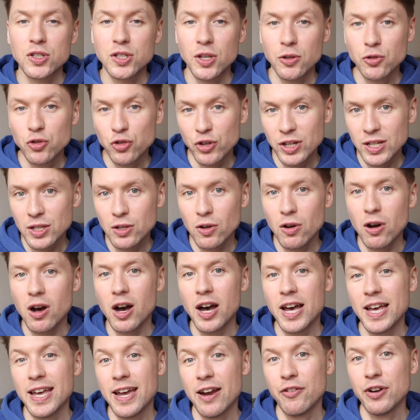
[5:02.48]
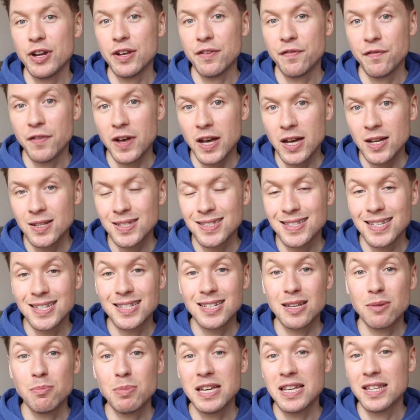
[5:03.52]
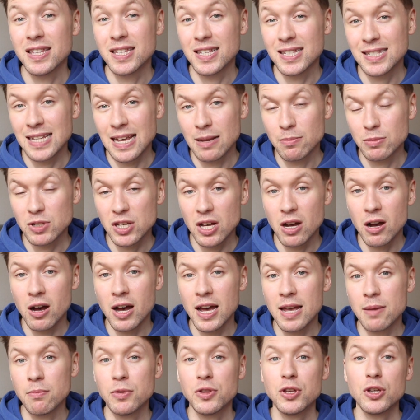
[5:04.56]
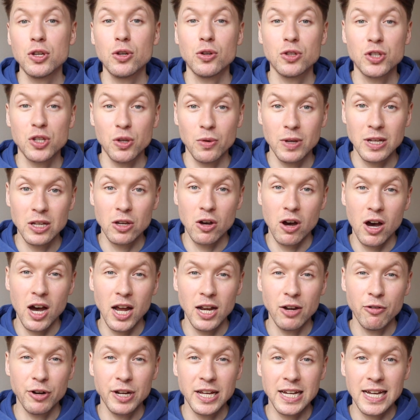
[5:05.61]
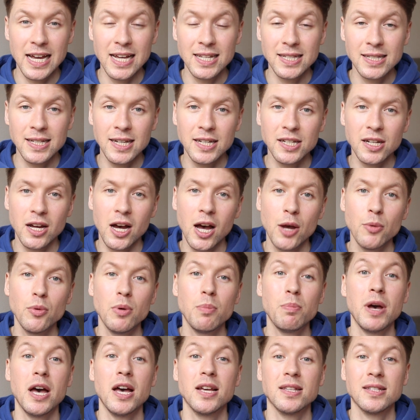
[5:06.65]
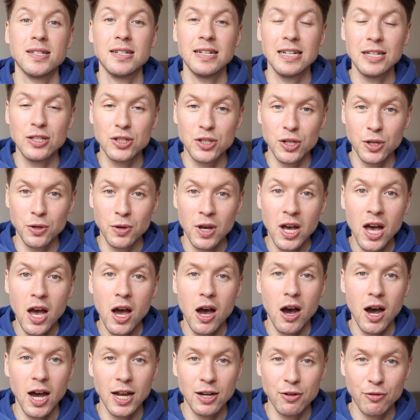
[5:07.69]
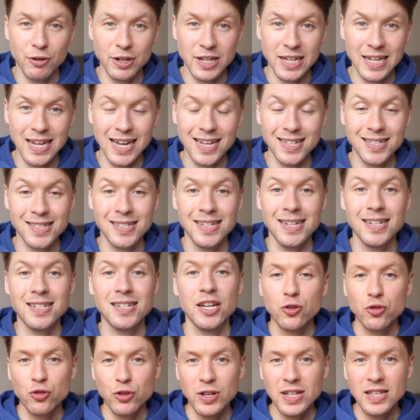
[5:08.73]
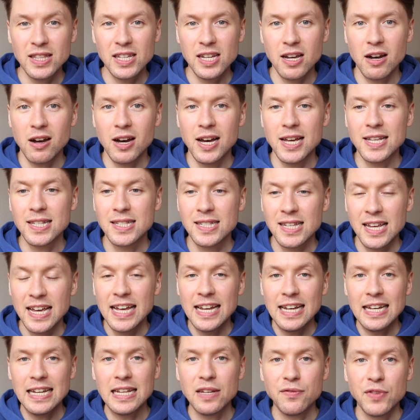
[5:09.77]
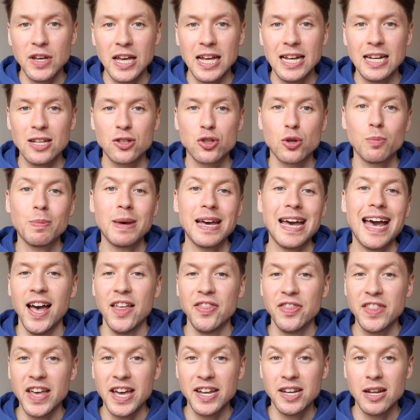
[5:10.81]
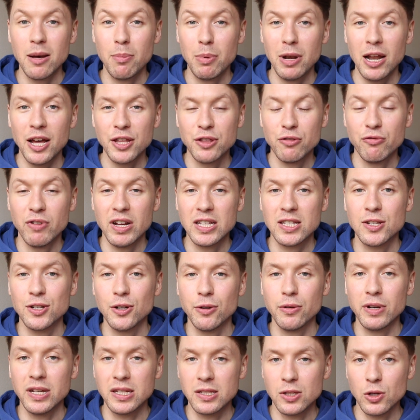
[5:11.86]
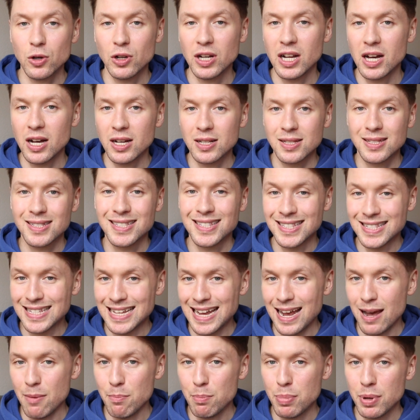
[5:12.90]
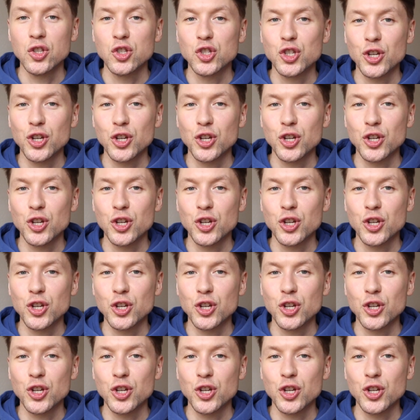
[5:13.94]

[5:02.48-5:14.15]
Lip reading: So treat your eye area first. This can be at the same time that you're doing your hyaluronic acid. I would personally do hyaluronic acid, treat the eyes, leave it a little bit, and then apply the retinol as your last step.